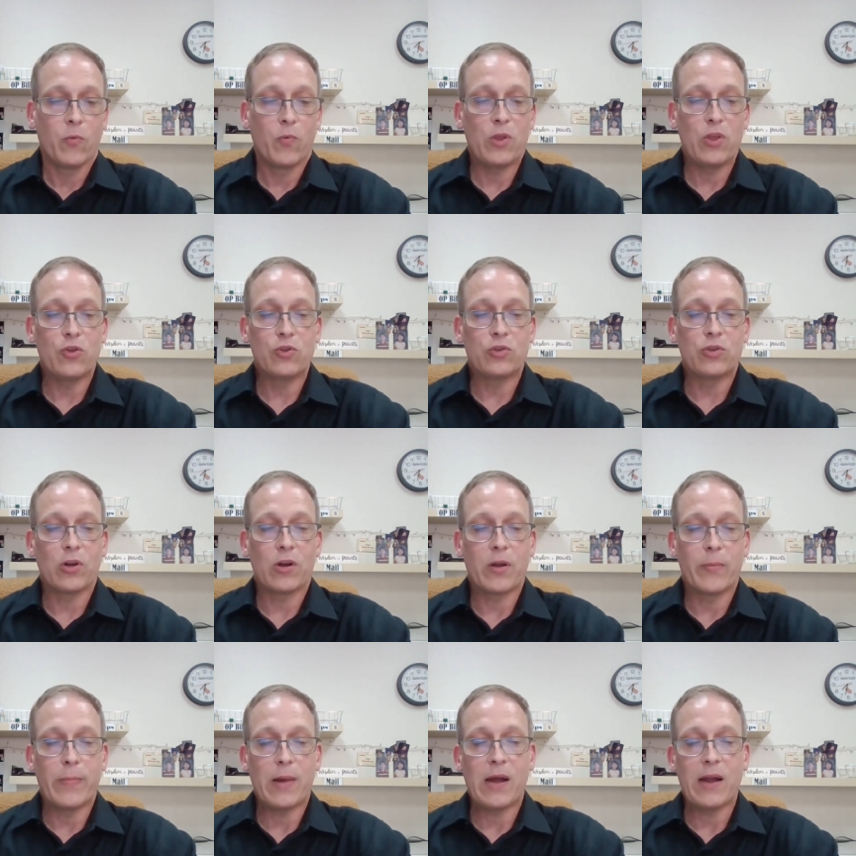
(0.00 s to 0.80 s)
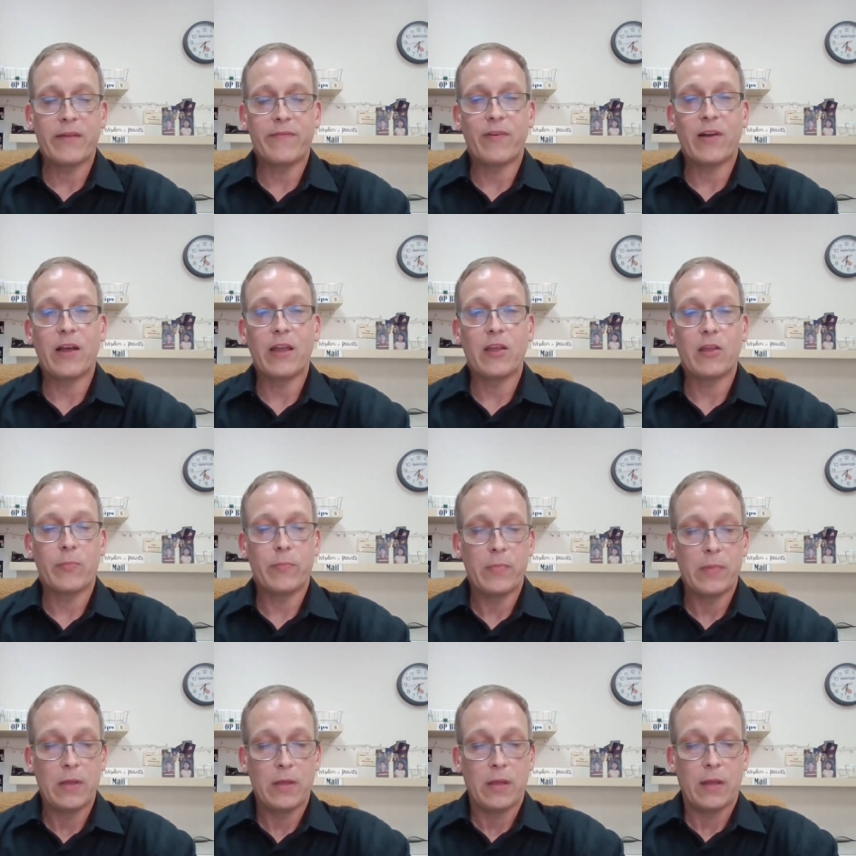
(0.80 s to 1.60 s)
We used our combined
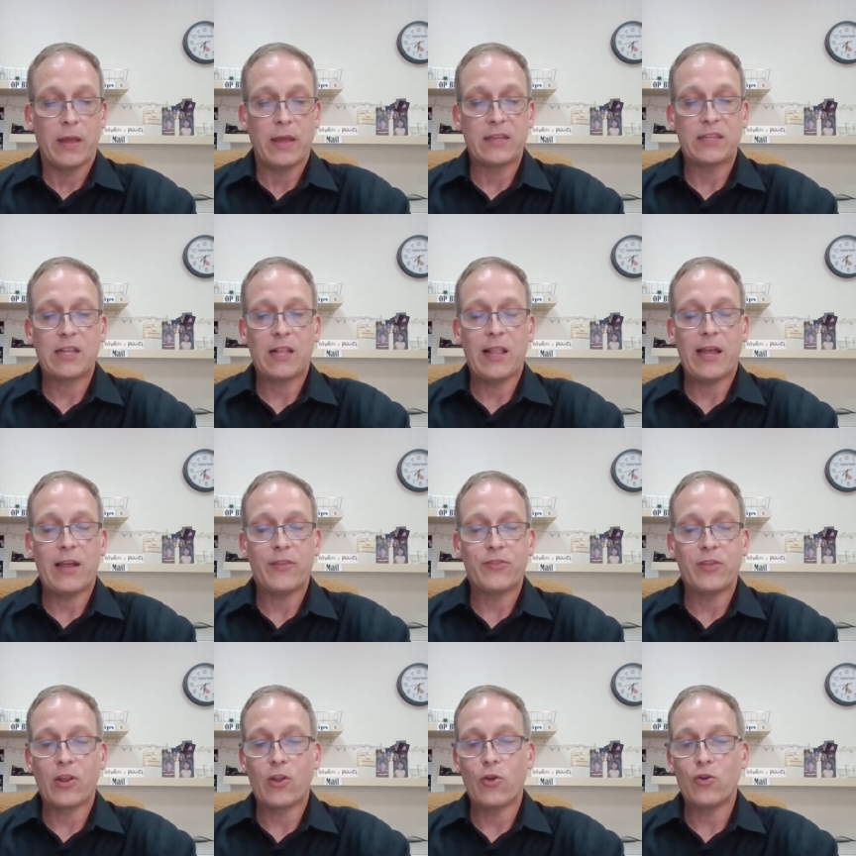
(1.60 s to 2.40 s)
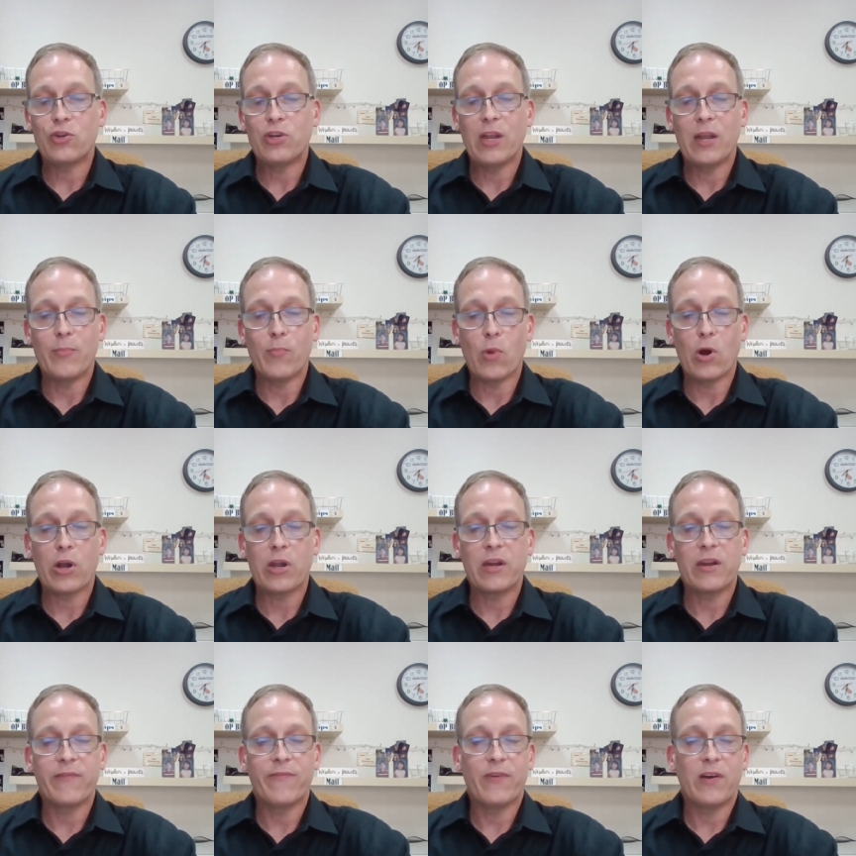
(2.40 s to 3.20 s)
volume as clout to negotiate
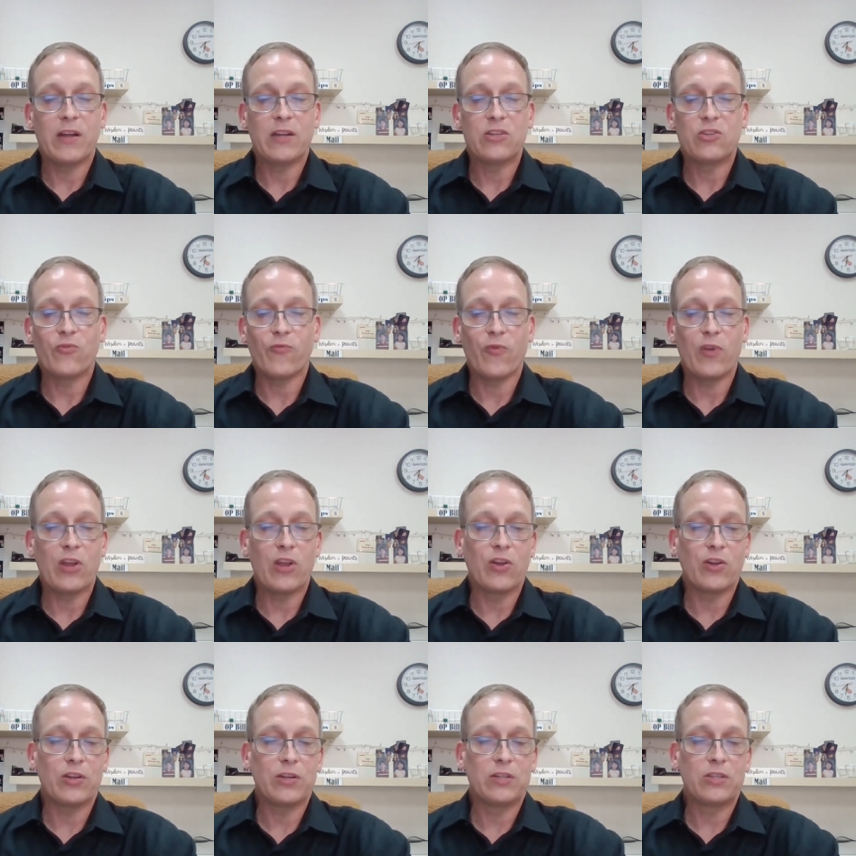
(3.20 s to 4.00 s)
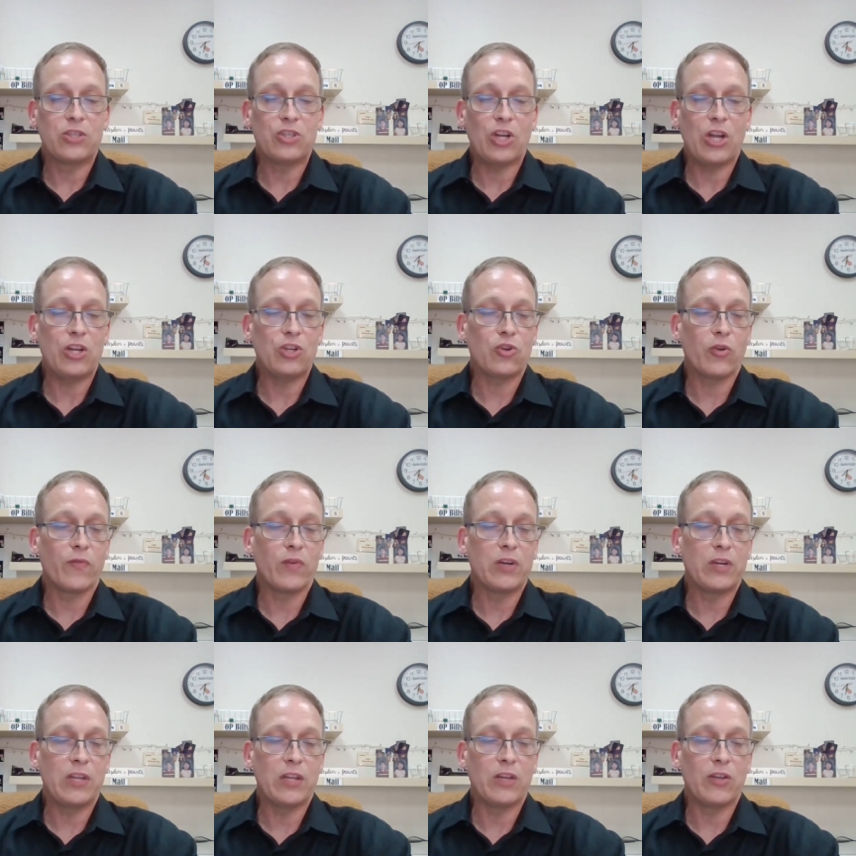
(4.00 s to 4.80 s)
marketing funds, free goods,
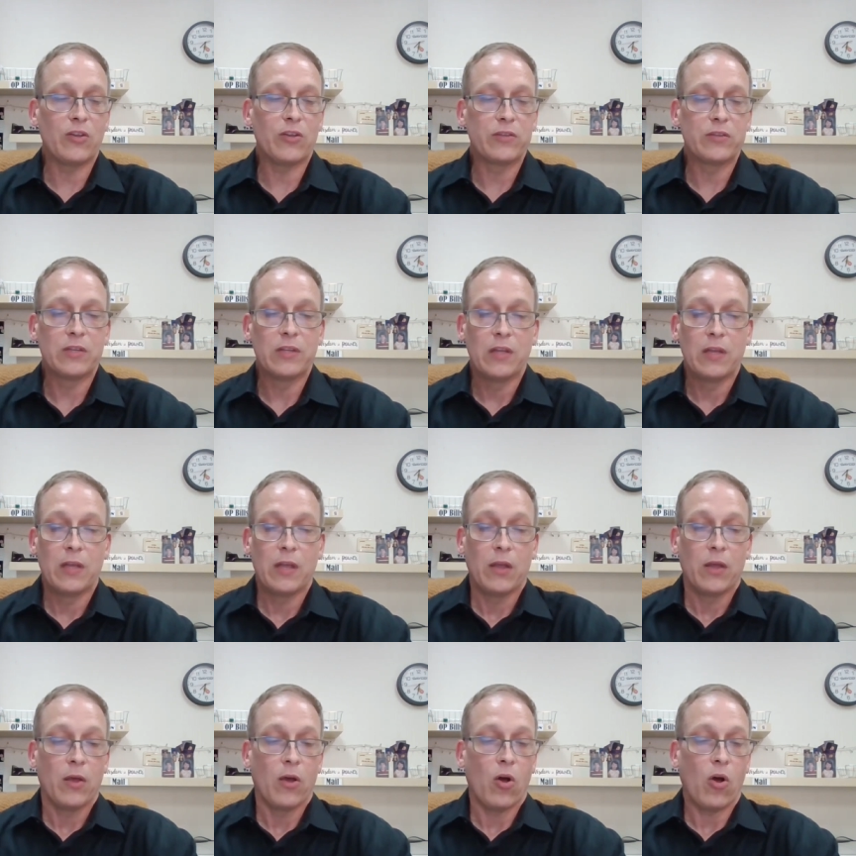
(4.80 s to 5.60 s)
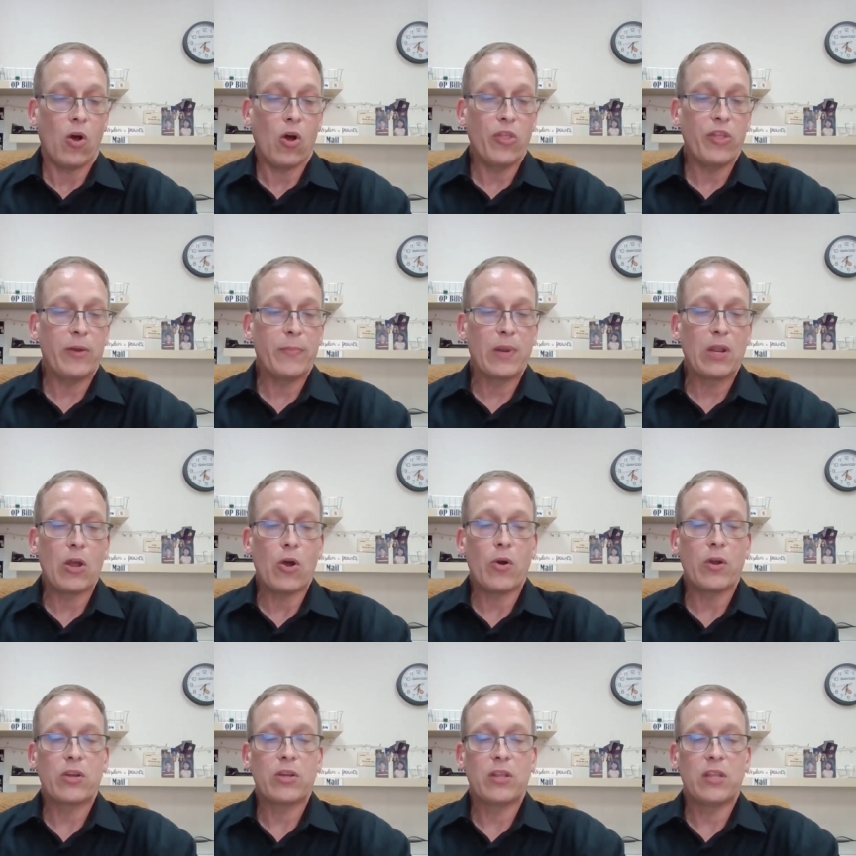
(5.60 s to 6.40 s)
changeover deals, all that had
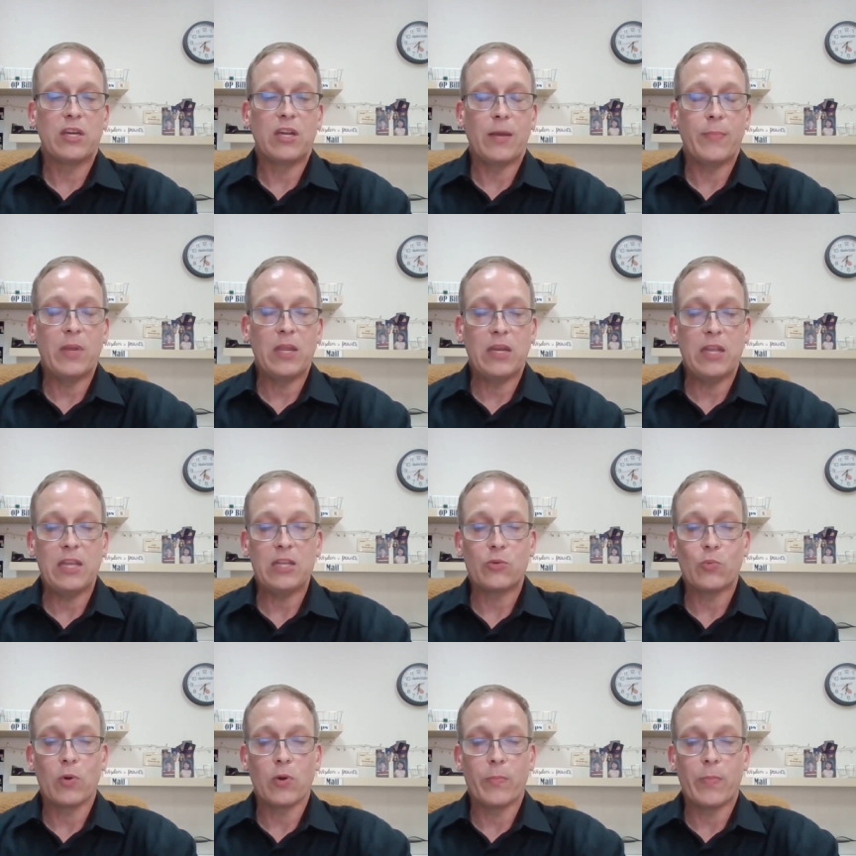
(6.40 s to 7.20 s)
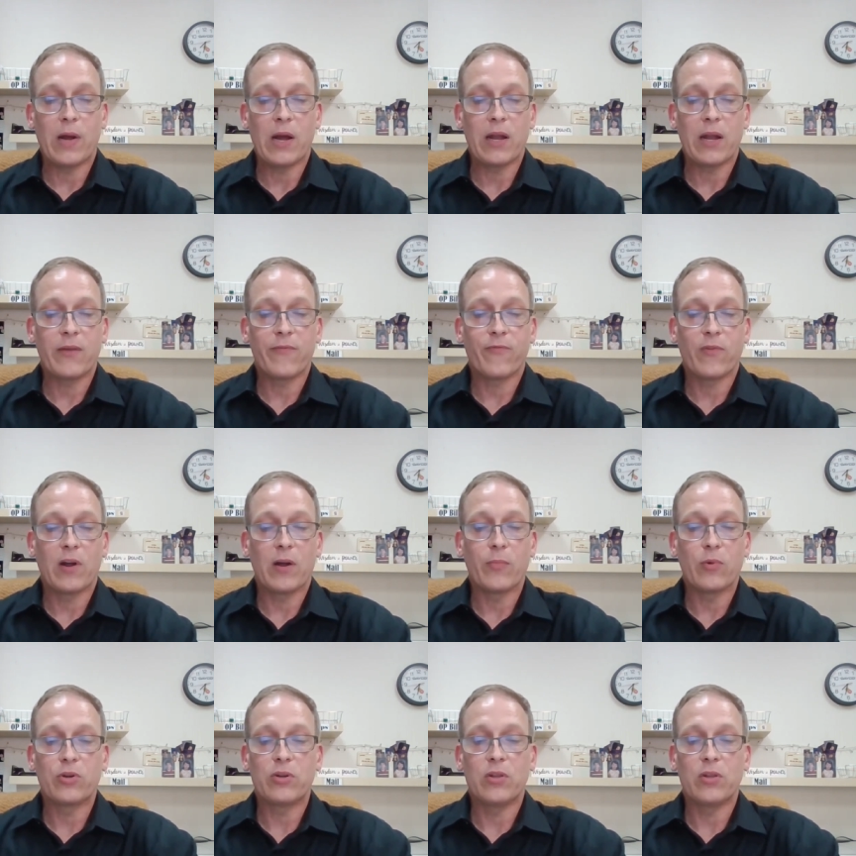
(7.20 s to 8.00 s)
been going to the W Ds we were buying
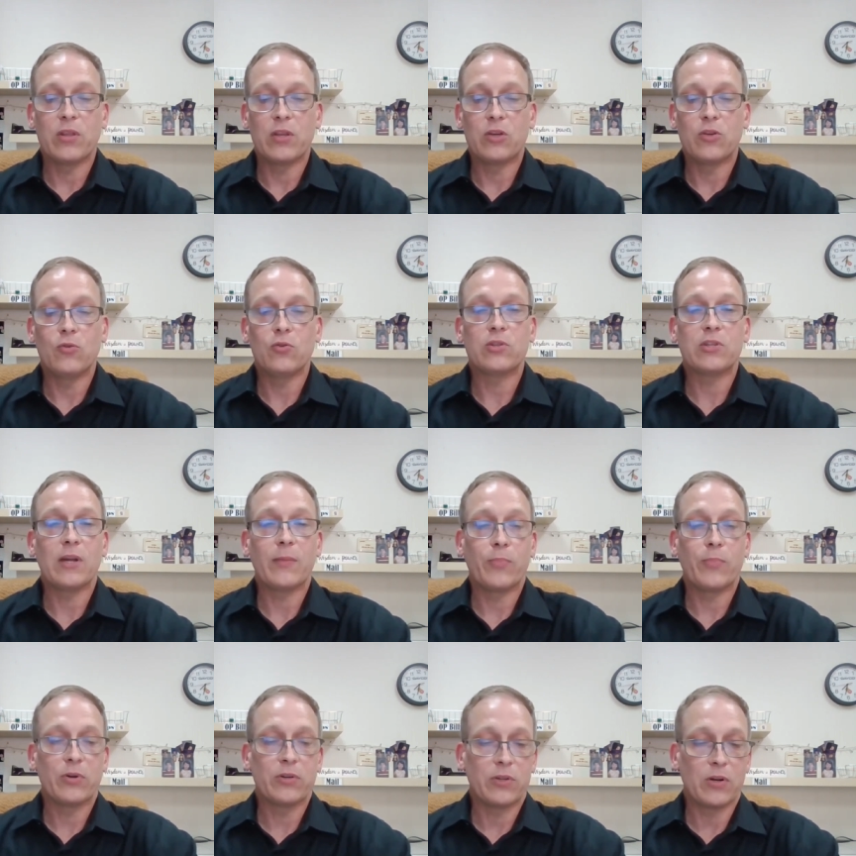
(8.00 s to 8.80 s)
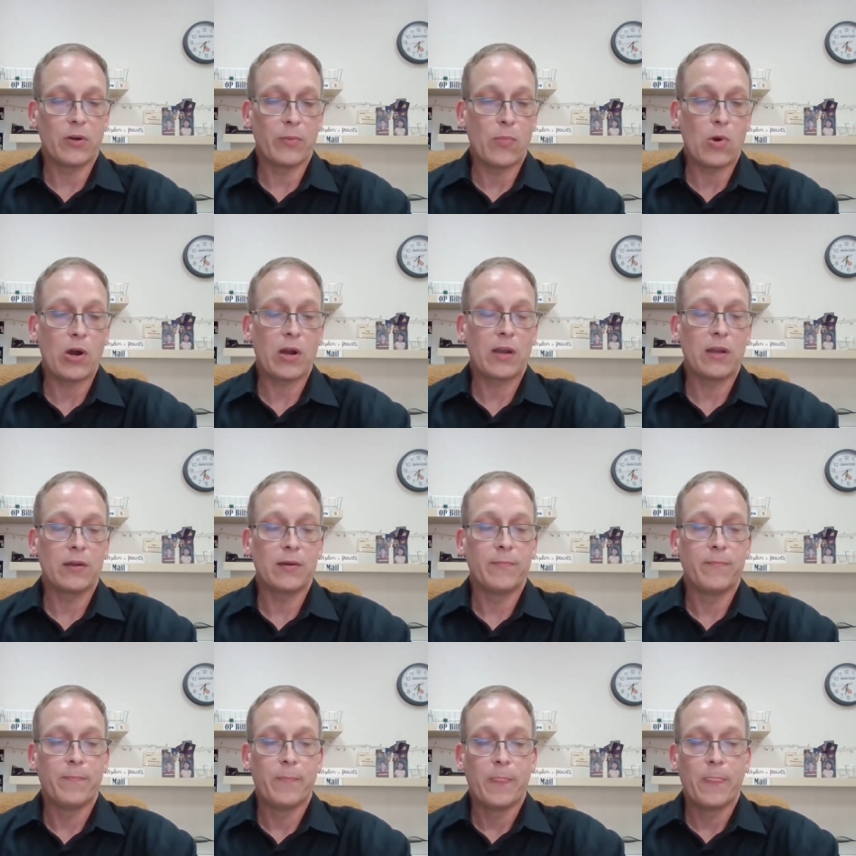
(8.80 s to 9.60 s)
from or to the two-steppers in our market.